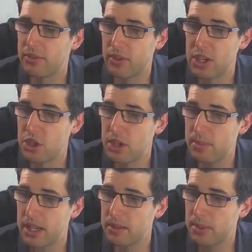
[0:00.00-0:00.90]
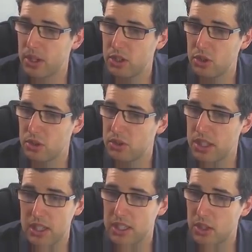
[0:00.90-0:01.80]
free shipping, because
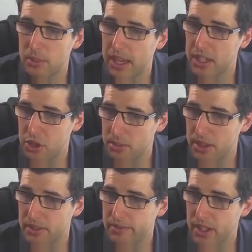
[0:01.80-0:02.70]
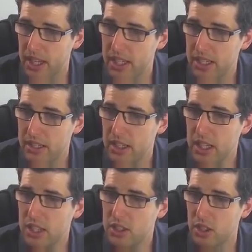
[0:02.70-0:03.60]
they're not paying shipping. Okay,
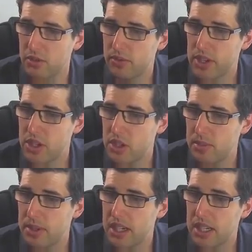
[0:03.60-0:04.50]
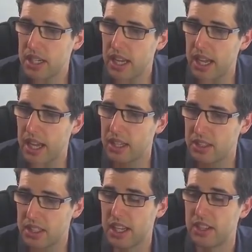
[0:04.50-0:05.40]
so free shipping,
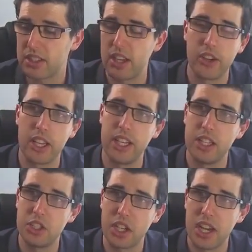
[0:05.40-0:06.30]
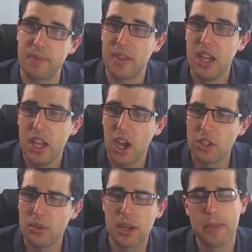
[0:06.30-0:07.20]
discounts calculated at checkout. I
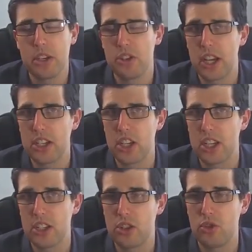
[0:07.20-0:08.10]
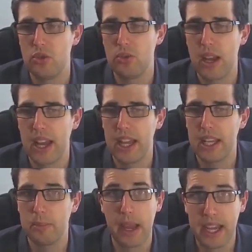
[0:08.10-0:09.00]
do recommend you changing it to
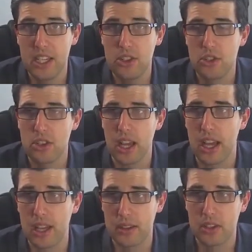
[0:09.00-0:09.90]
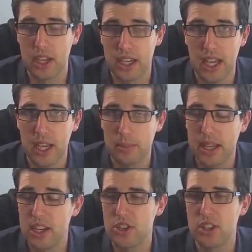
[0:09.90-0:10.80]
a page, cart
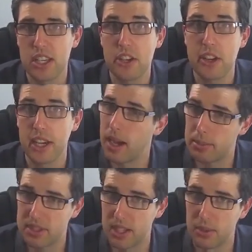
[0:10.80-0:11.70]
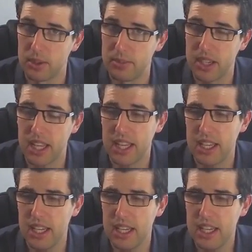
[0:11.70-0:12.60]
page, because then you can upsell them.
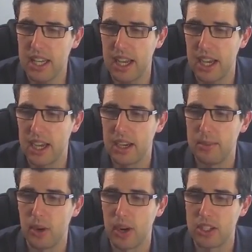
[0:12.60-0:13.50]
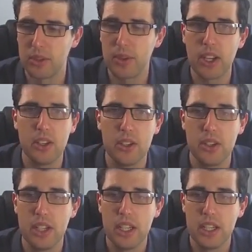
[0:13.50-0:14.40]
Okay. All right. So if we go
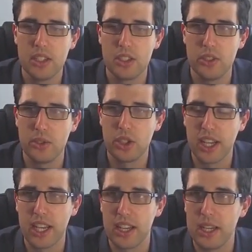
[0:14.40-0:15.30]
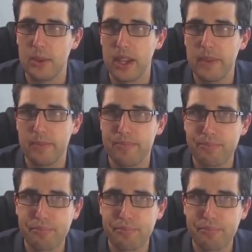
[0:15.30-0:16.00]
to checkout anyway,